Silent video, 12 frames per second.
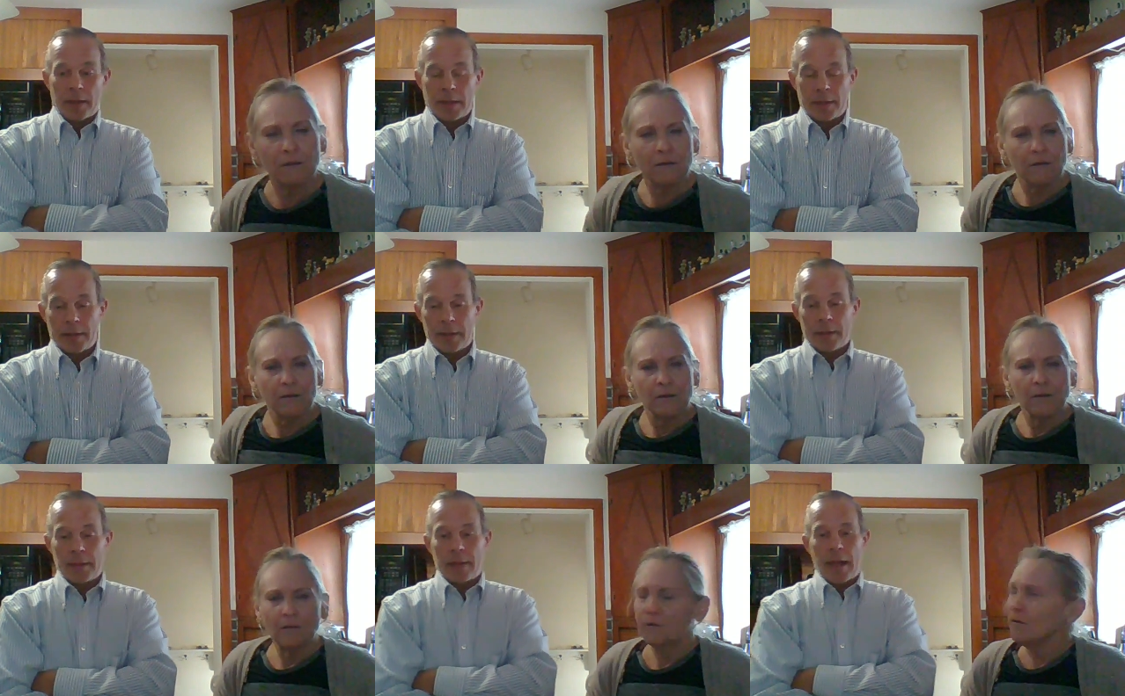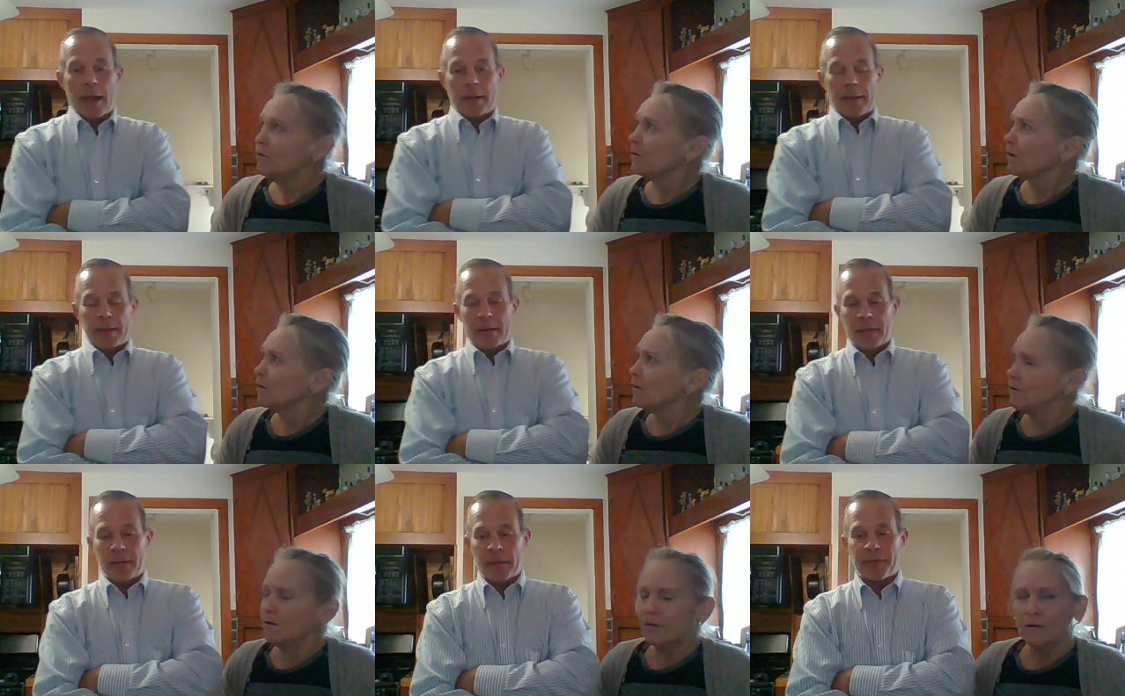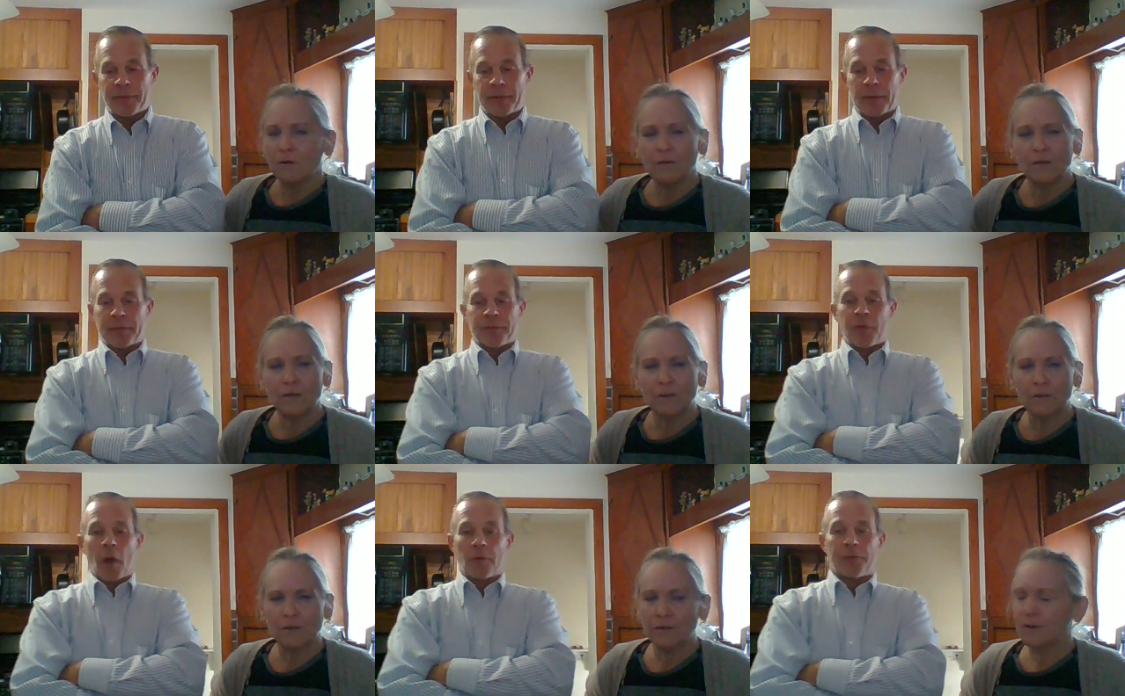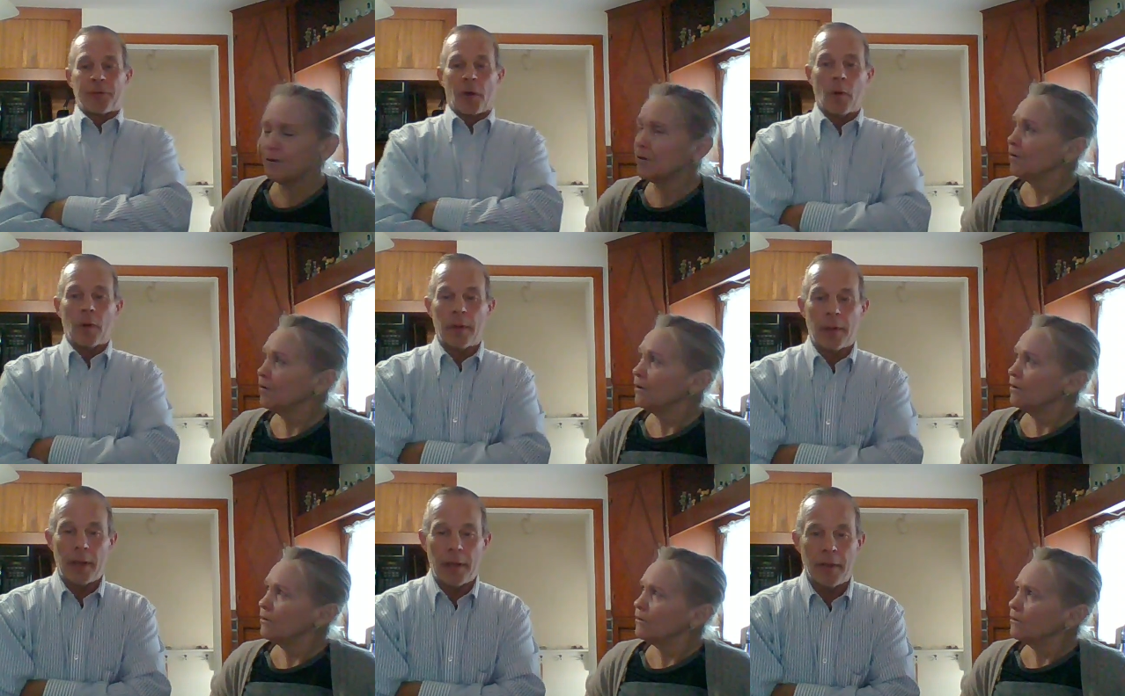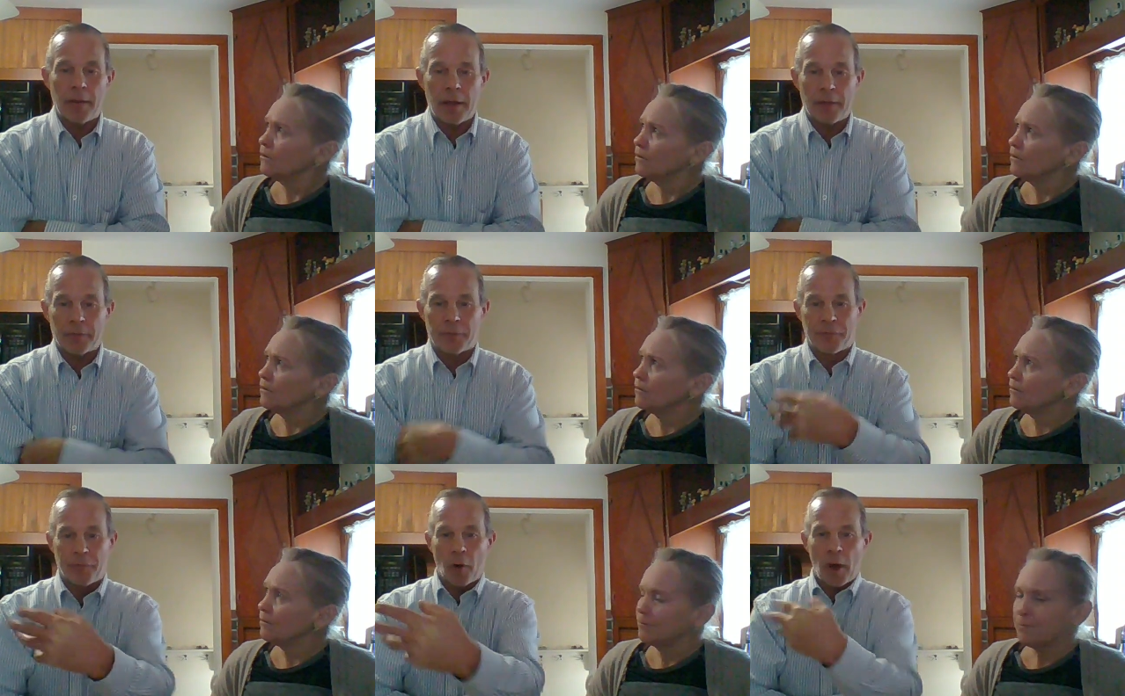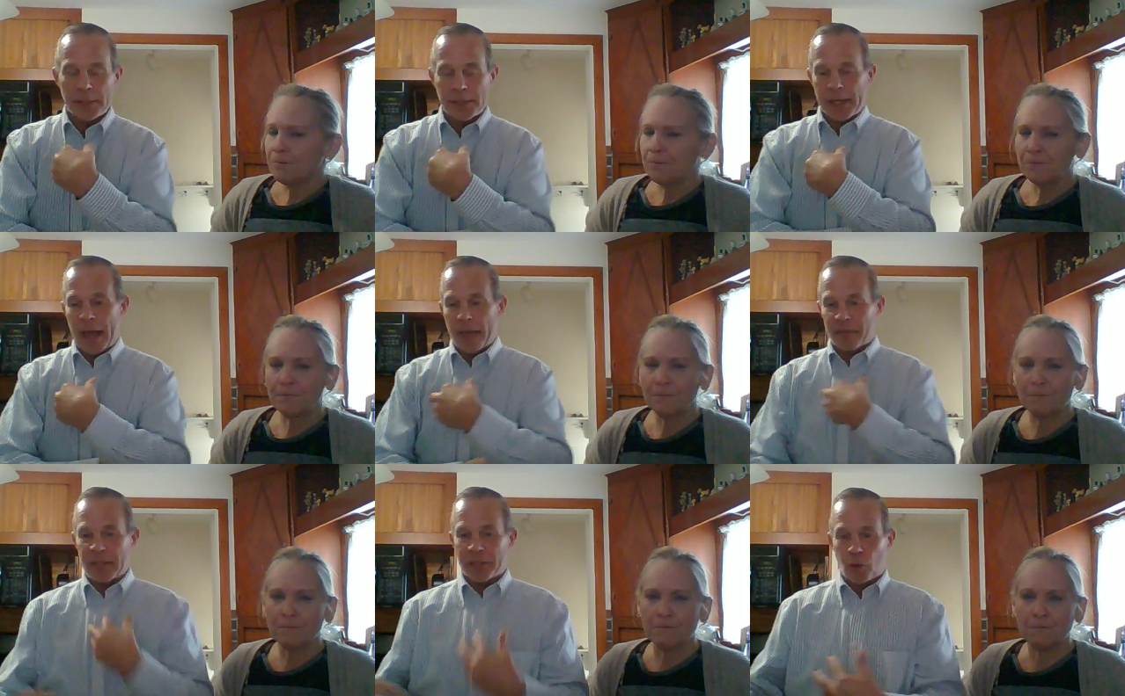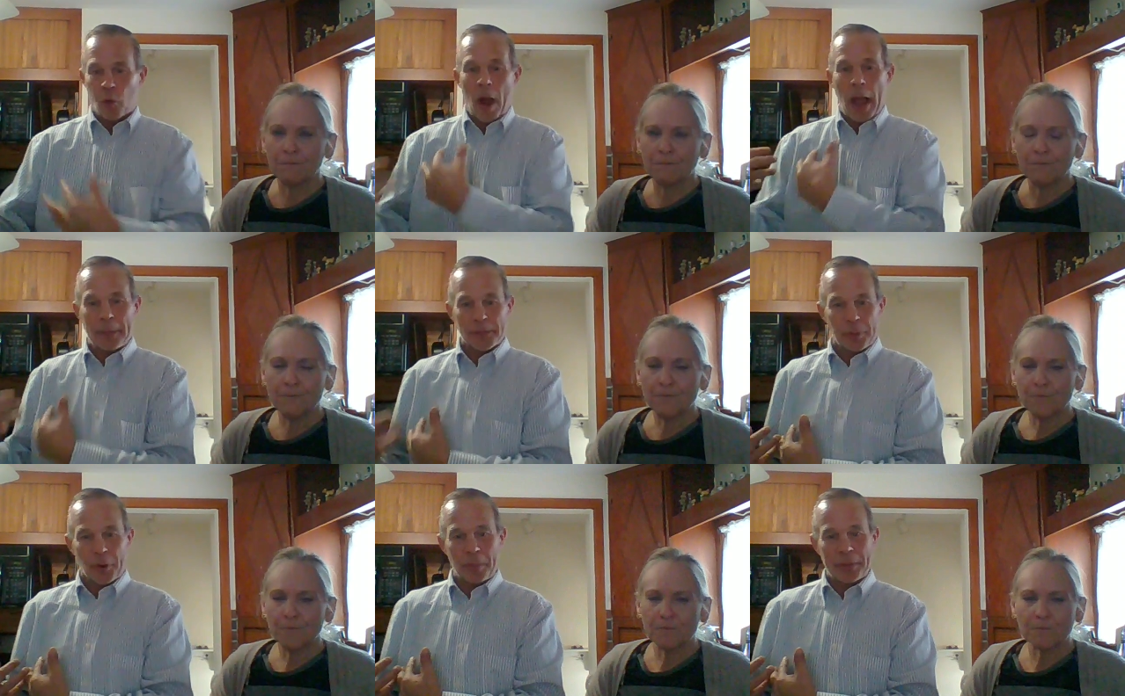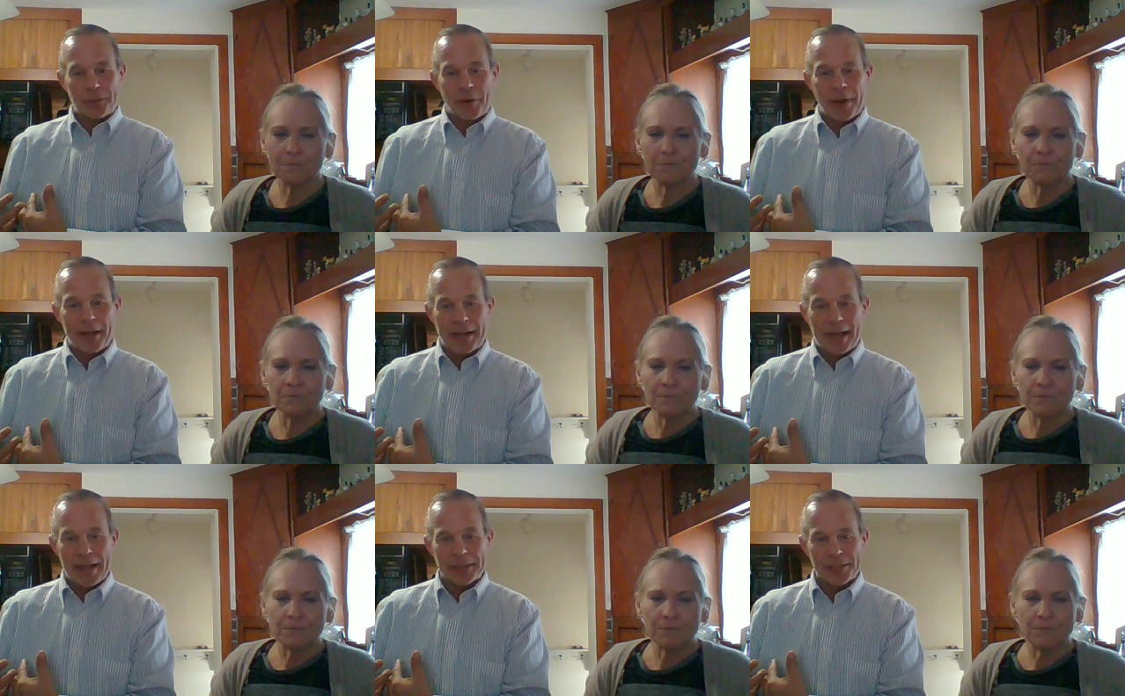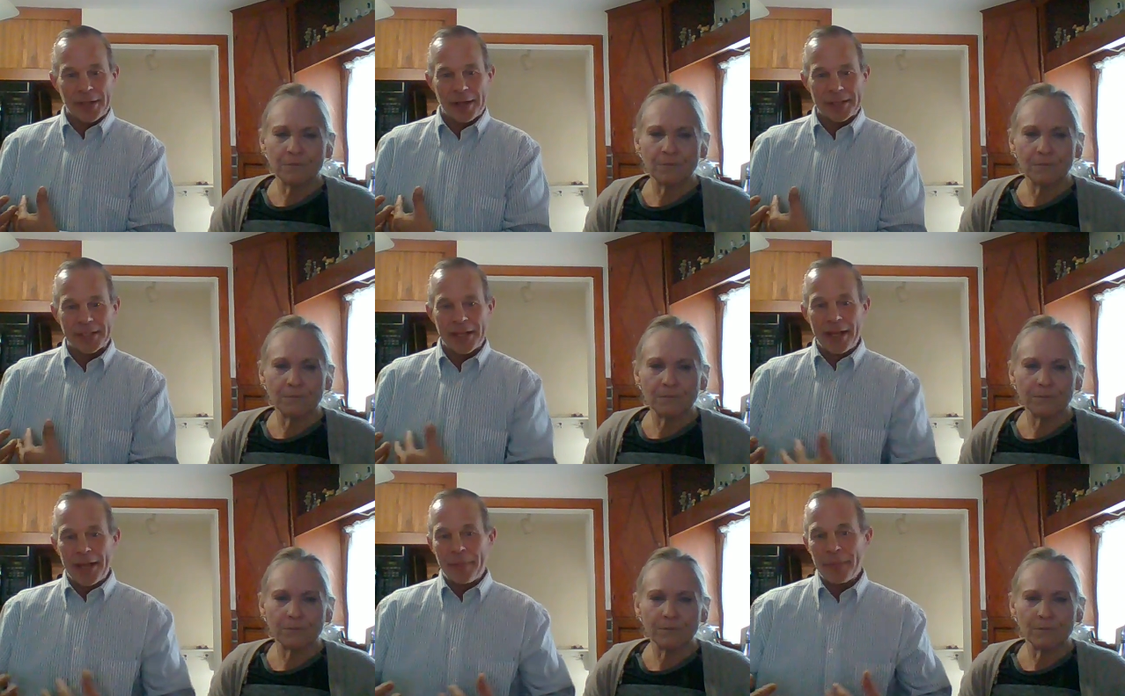Speaker 1: be. Yeah, and this this is also it, it, for us to have these crimes perpetrated against us.